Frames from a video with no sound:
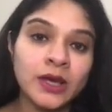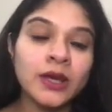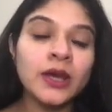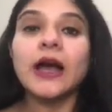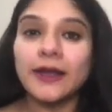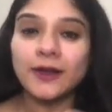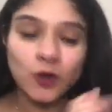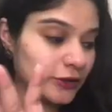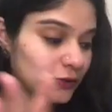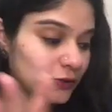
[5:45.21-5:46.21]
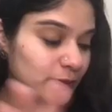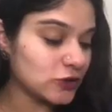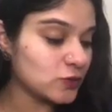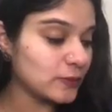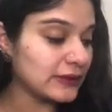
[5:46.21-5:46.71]
I hope this much
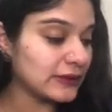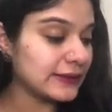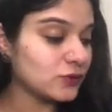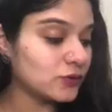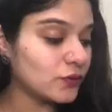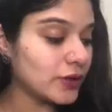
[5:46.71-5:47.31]
makes sense so far.